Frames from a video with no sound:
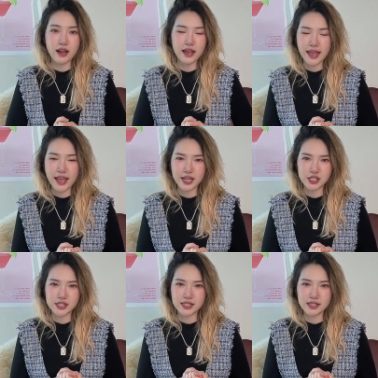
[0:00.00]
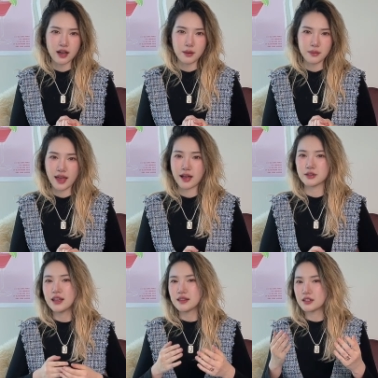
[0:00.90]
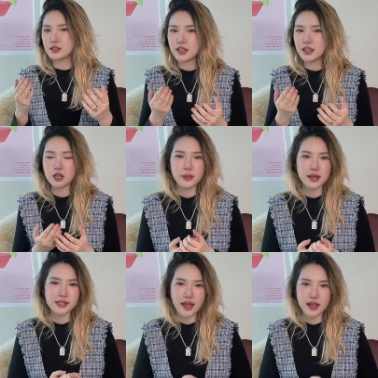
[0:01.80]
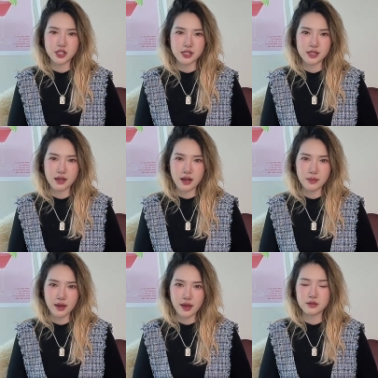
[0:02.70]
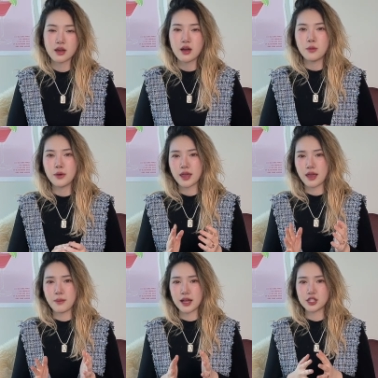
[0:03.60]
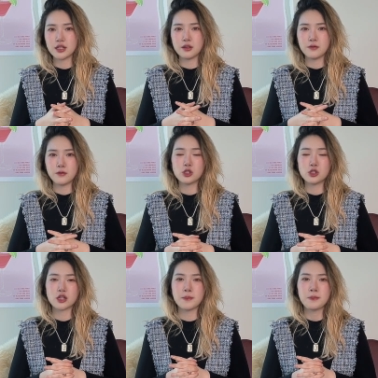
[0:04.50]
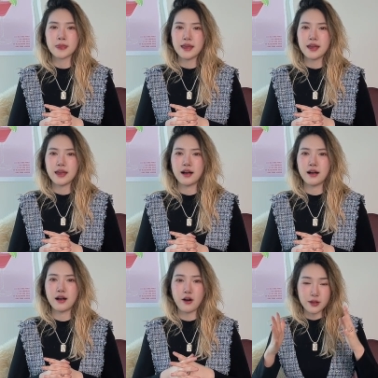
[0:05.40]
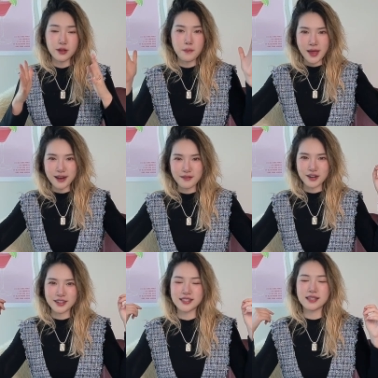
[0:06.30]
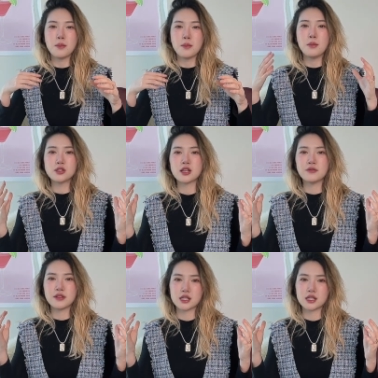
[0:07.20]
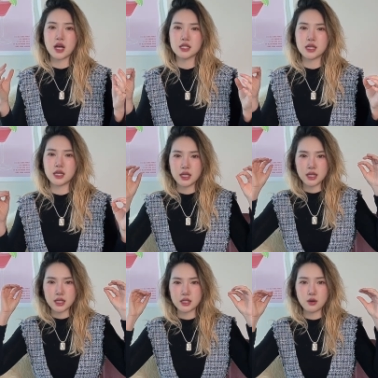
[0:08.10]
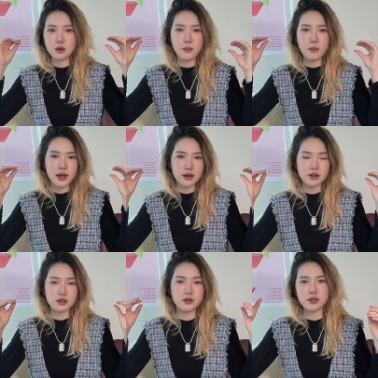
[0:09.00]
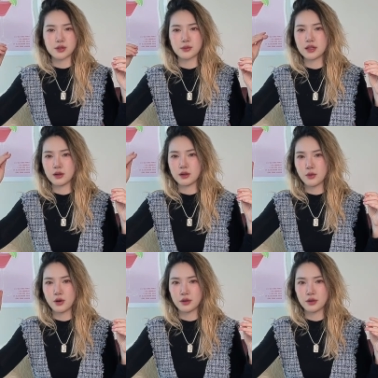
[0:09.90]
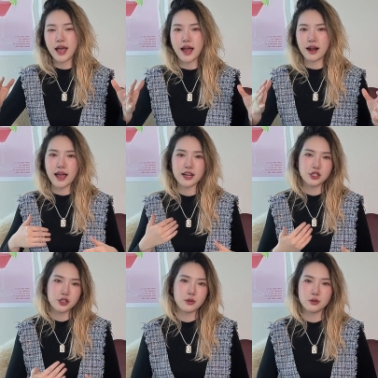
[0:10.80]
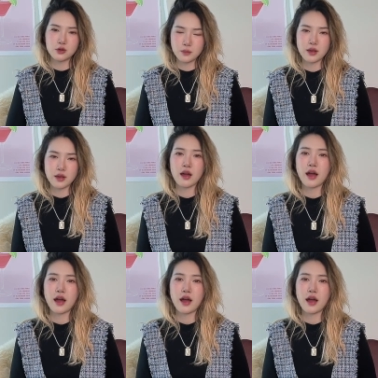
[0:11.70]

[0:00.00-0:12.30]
AIGC coming out, there's video-based AIGC coming out. We can imagine in the future of the metaverse, most of these content in this so-called metaverse or 3D world are actually going to be